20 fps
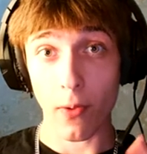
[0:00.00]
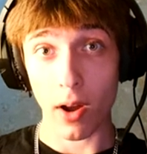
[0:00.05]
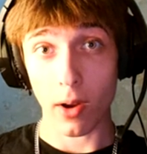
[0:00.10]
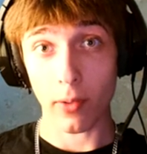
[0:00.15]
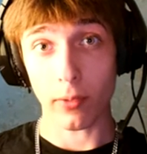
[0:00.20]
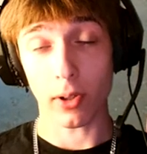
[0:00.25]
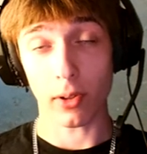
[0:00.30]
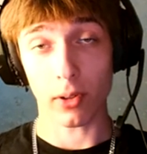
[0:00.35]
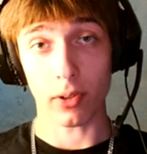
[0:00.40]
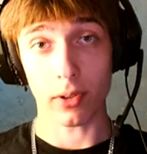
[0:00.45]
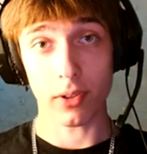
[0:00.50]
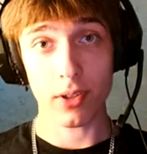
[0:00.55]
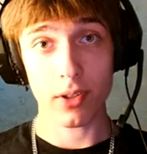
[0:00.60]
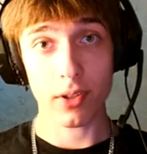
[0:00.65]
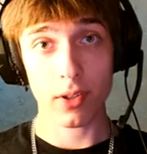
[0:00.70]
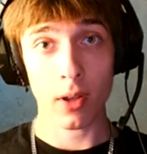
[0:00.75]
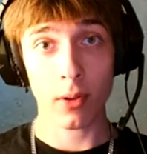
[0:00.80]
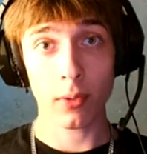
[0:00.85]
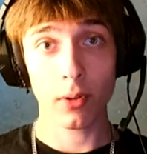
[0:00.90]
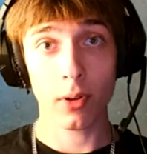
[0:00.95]
$5
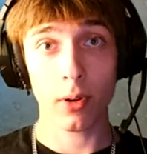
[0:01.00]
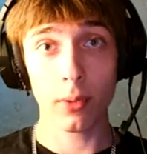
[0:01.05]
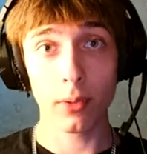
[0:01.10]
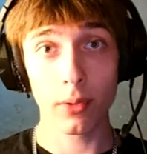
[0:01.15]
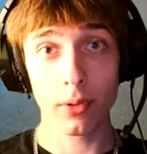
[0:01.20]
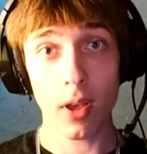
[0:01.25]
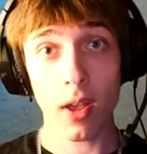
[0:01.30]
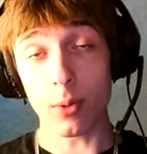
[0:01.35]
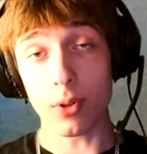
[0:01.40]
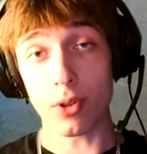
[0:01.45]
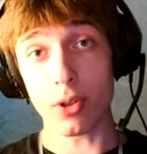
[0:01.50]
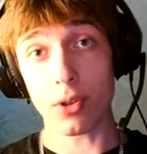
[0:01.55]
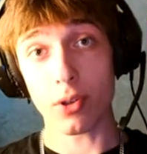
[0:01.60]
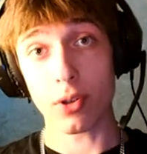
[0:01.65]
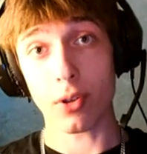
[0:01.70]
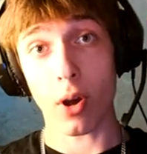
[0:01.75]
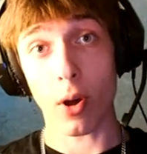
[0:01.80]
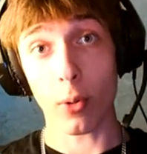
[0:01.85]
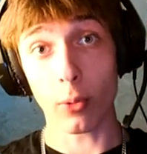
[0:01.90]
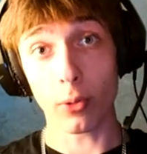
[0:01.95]
discount code, which is
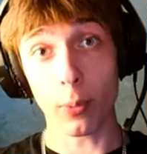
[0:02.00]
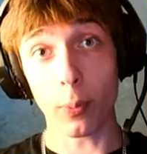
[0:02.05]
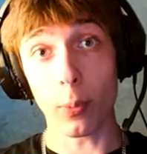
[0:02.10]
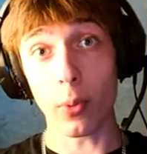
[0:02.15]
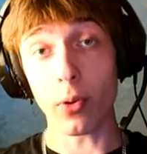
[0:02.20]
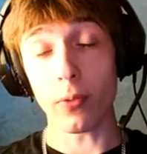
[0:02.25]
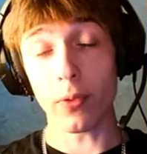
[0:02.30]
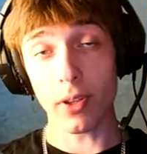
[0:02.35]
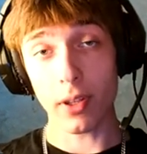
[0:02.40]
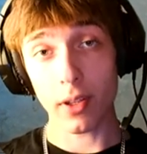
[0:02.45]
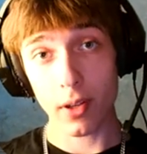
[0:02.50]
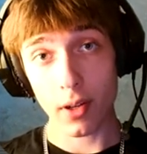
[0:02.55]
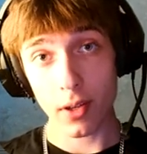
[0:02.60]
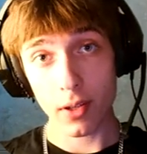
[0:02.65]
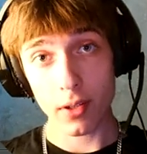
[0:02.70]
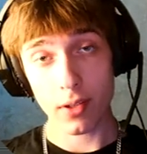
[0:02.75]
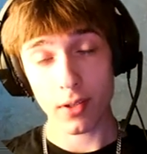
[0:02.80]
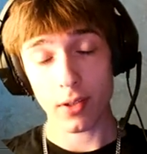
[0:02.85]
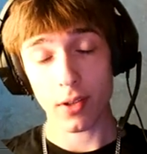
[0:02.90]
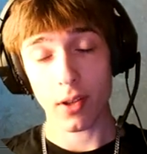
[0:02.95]
code
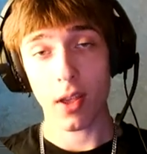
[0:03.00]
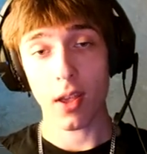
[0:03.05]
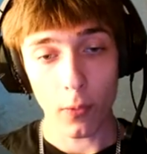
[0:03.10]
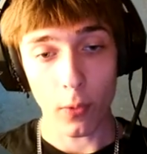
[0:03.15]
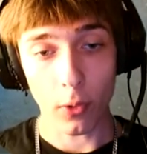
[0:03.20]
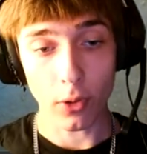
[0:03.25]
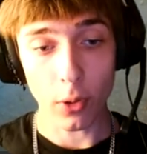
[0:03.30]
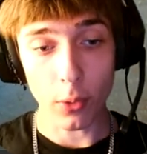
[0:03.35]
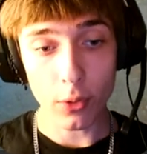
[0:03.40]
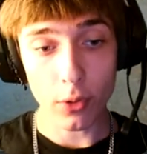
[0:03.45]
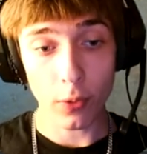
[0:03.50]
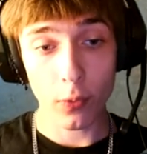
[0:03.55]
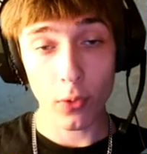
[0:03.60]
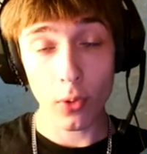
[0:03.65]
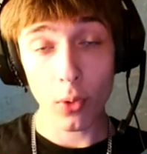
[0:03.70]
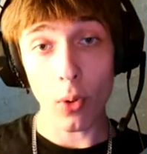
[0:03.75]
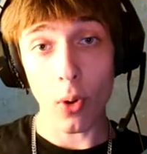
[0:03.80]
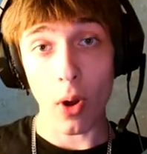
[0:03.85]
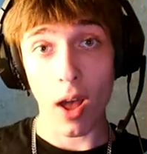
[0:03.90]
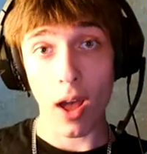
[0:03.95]
Povikas. For those of
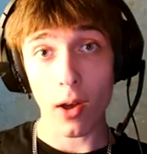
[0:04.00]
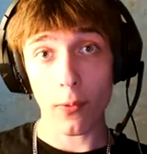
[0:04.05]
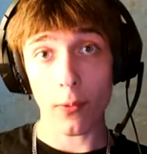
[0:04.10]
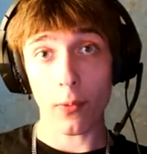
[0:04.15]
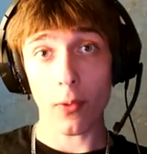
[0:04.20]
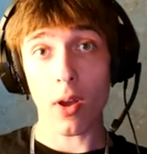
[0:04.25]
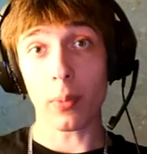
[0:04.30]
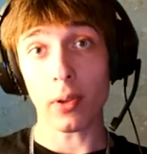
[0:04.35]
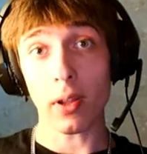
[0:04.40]
you who have